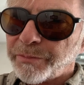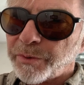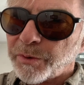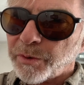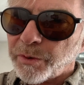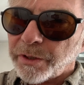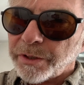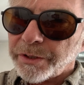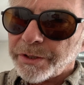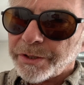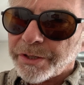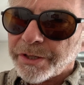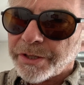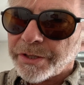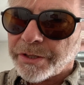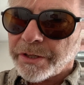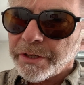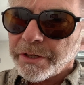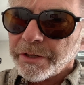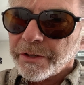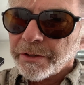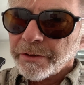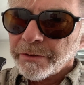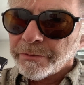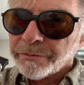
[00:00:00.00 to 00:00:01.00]
boards
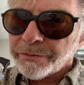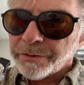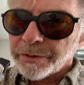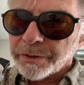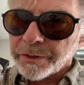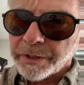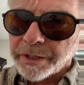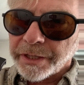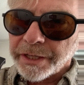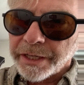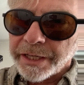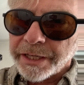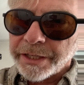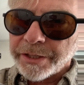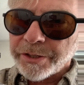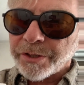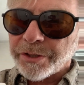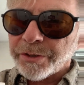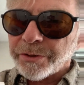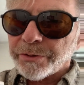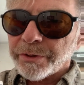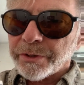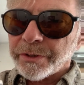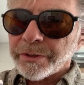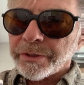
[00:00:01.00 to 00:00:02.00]
for guys
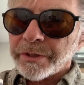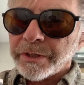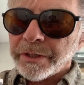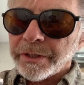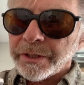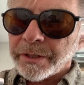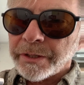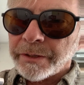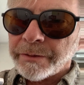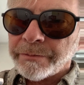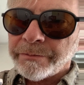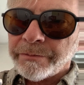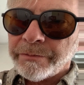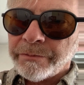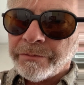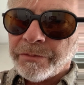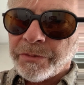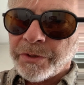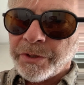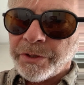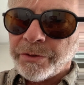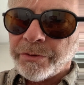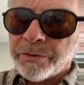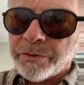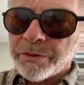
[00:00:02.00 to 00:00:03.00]
who are
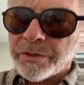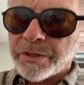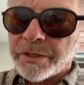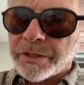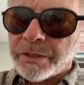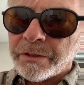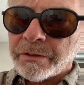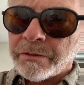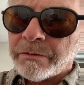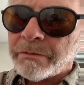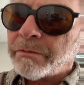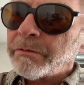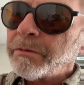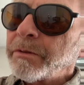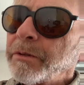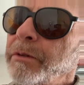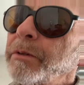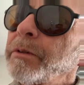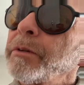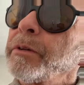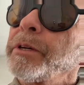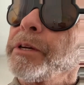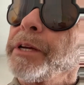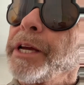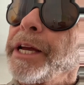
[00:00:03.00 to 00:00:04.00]
using
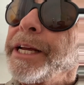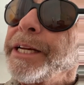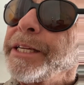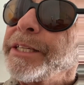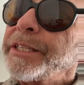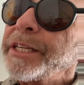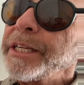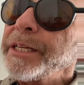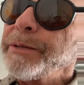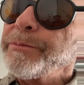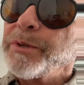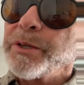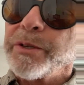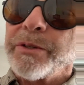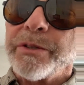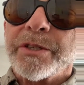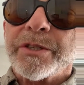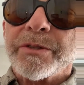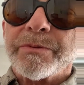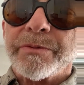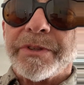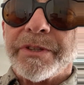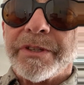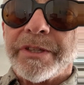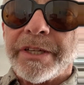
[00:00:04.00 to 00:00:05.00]
AT
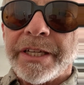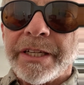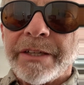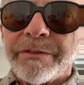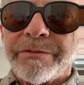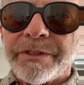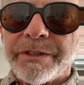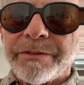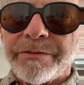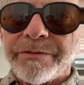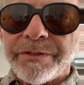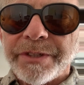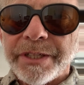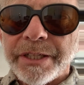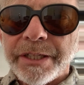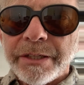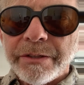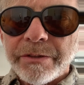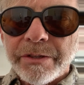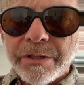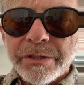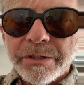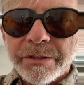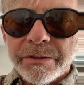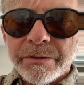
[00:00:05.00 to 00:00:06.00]
boots with Dynafit
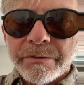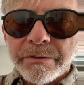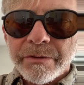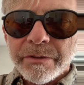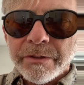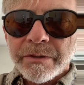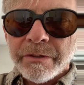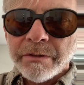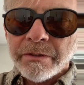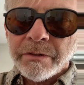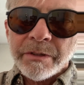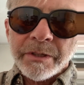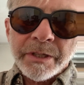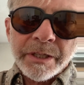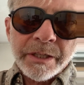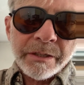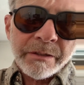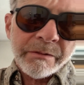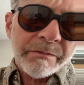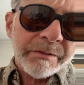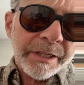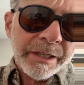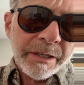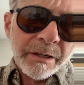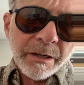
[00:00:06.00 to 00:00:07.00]
fittings
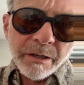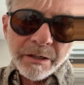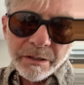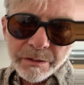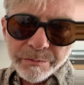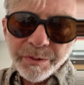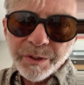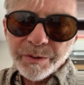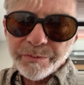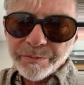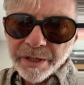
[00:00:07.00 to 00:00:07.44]
and a hard boot